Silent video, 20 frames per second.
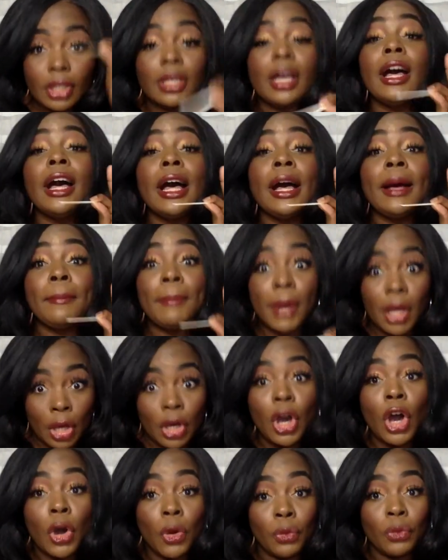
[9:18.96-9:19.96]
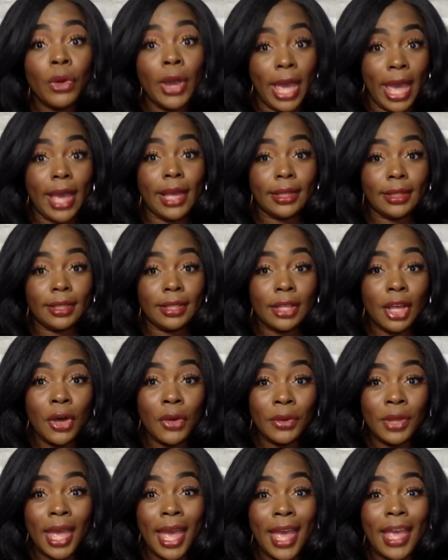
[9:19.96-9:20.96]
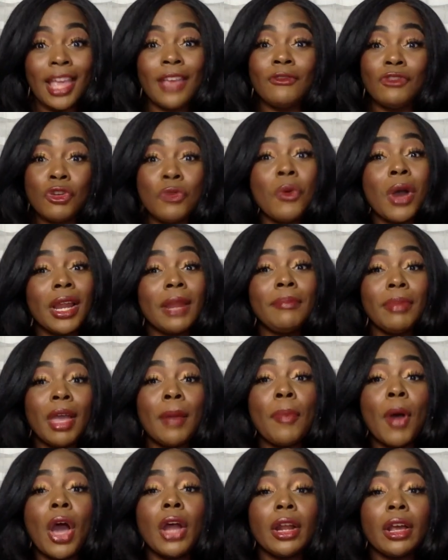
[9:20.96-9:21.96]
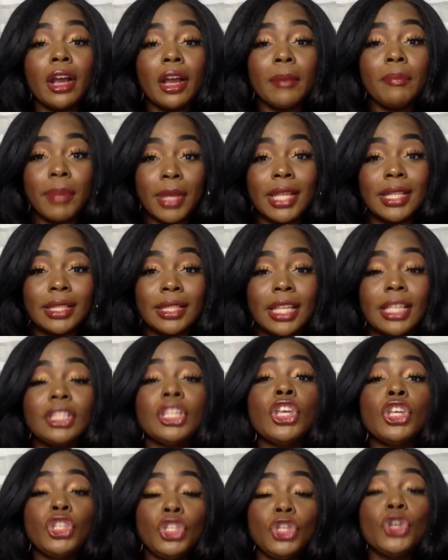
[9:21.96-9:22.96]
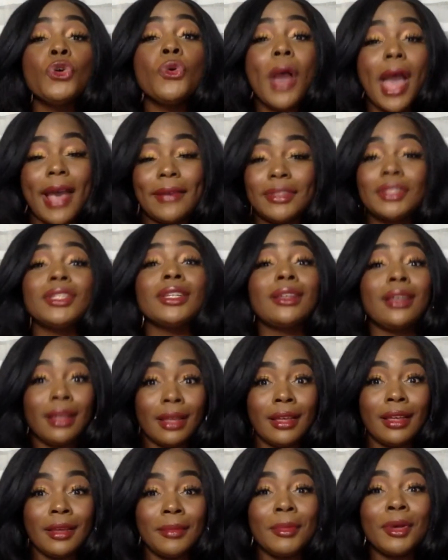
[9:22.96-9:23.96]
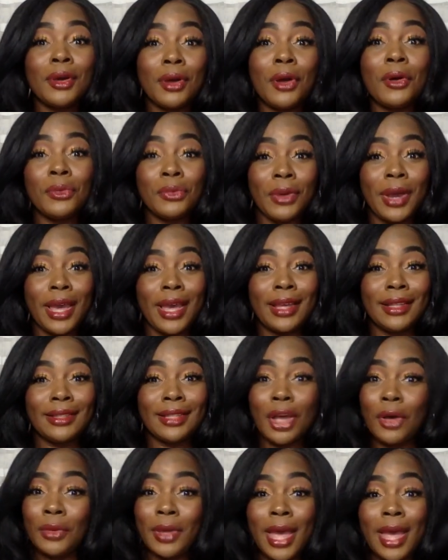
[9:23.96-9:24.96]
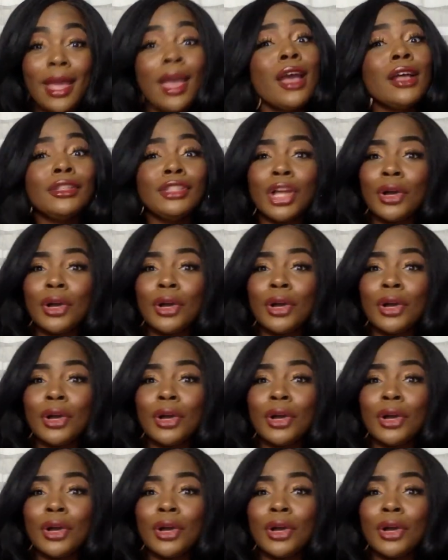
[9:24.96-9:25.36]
Come correct, okay? If you want to be a part of her business, you have to come correct, okay?